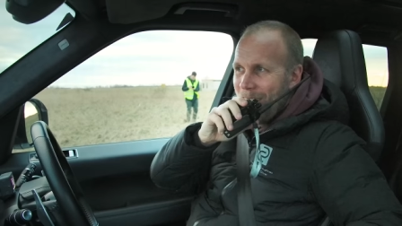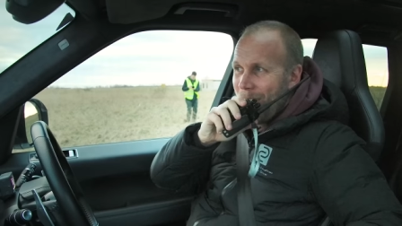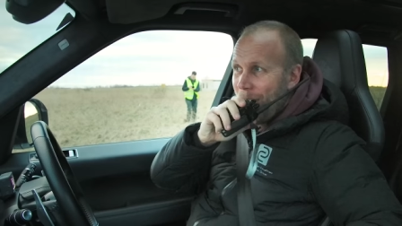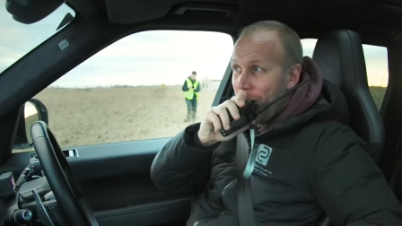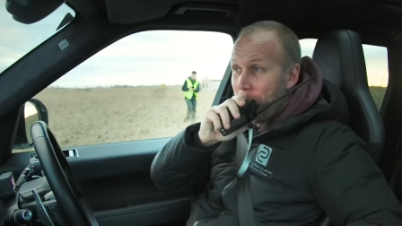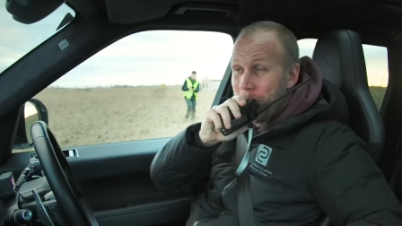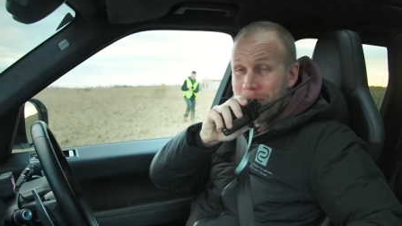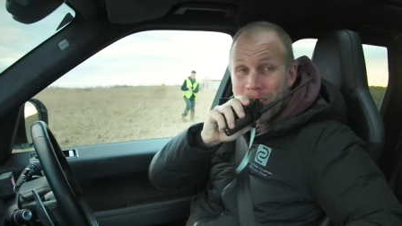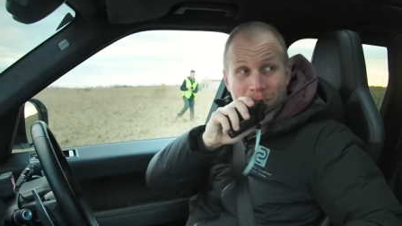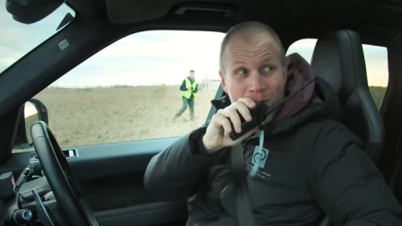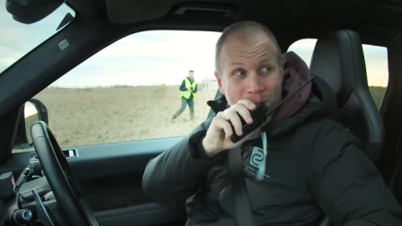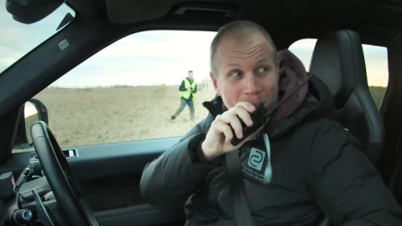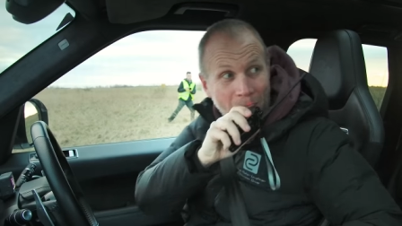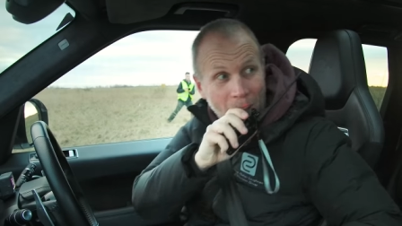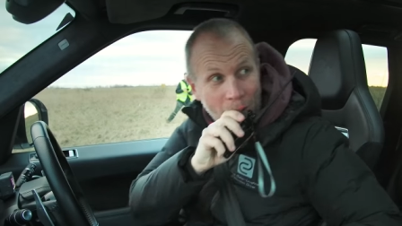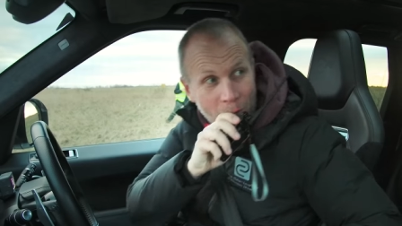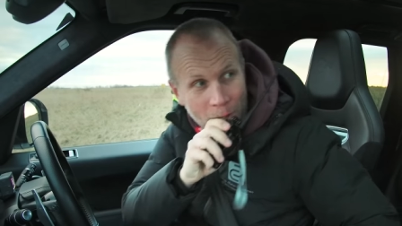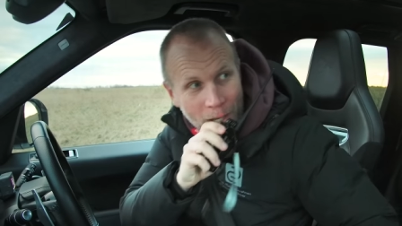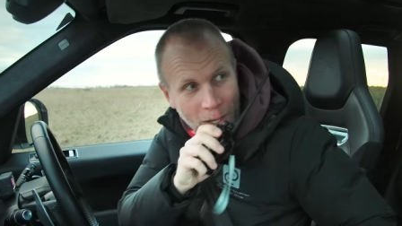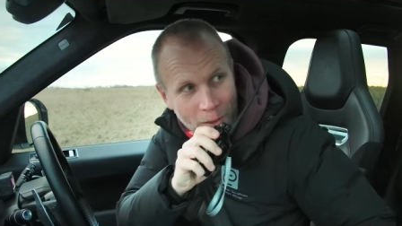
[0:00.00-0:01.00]
I was
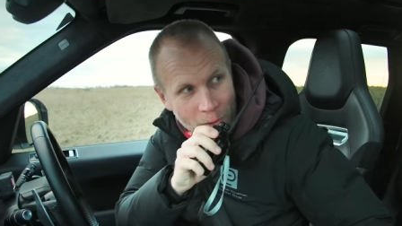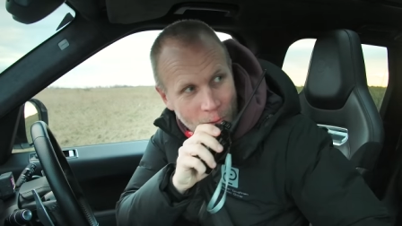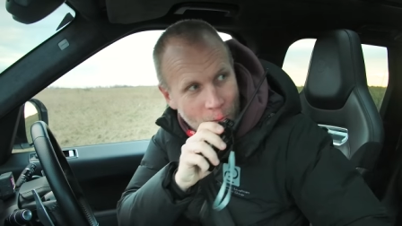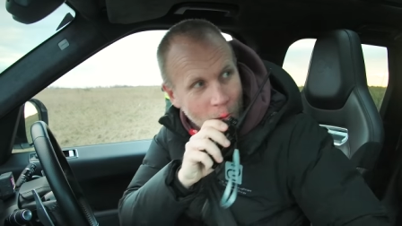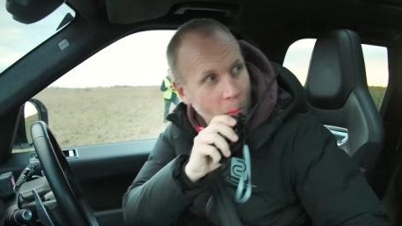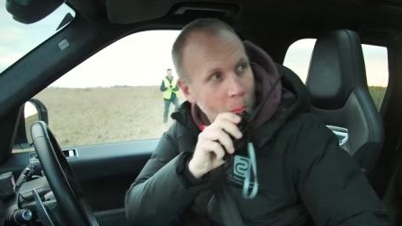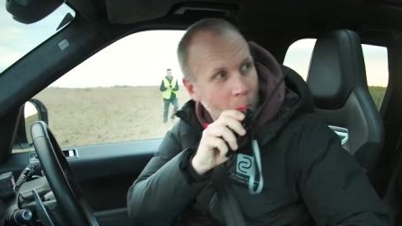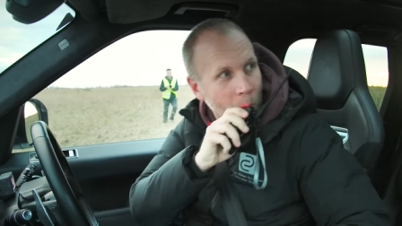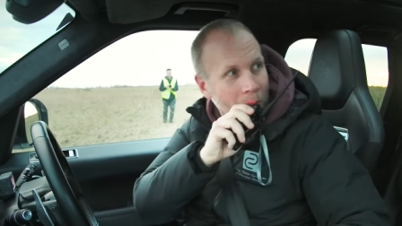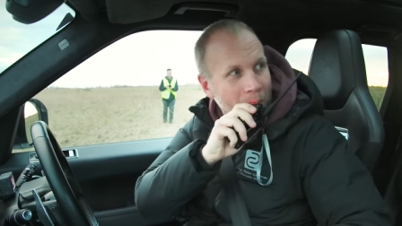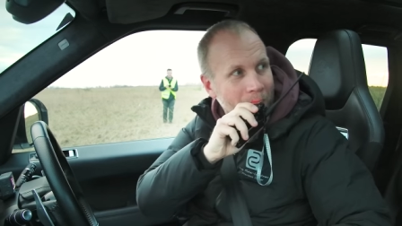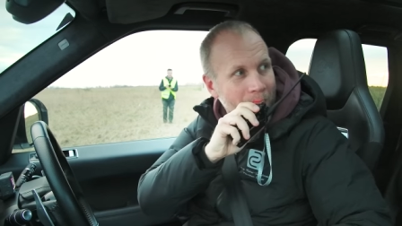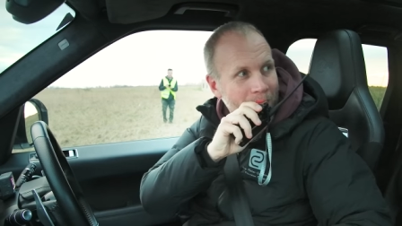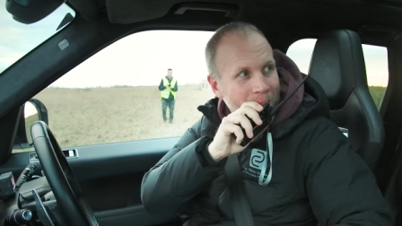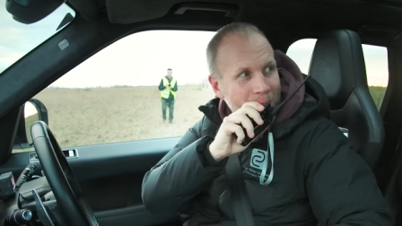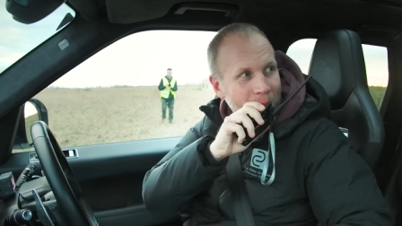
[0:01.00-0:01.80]
staring at the runway.